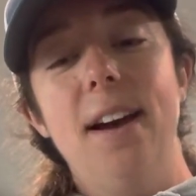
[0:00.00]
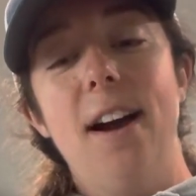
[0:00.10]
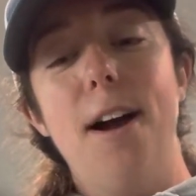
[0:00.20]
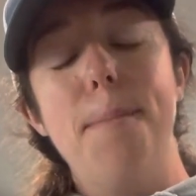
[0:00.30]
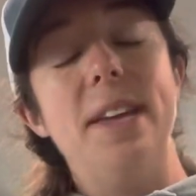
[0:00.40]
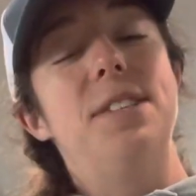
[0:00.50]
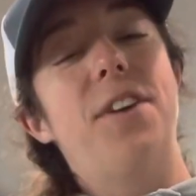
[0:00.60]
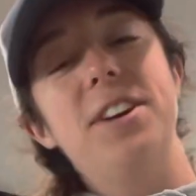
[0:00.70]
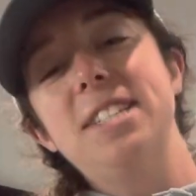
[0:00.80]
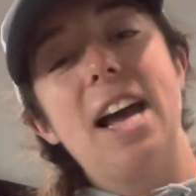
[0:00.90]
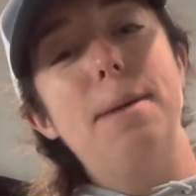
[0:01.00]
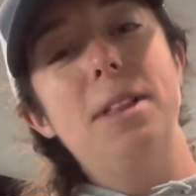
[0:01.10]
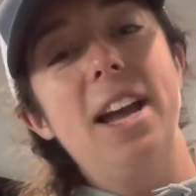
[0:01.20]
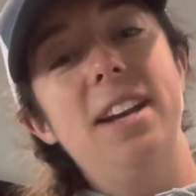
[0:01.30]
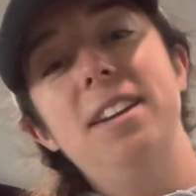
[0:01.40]
As far as
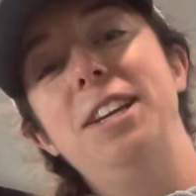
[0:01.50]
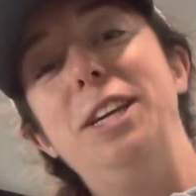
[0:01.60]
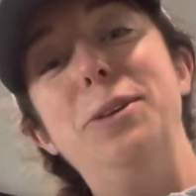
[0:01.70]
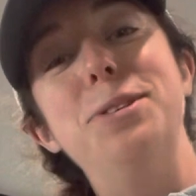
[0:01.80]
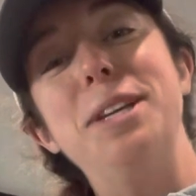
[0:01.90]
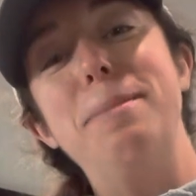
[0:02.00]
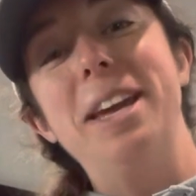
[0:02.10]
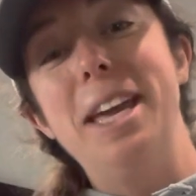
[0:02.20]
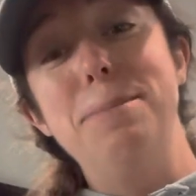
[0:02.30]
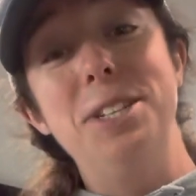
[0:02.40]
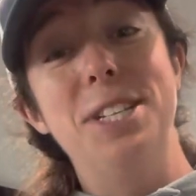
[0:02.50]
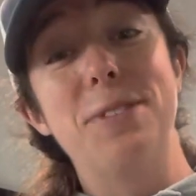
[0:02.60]
timeline, usually my kimchi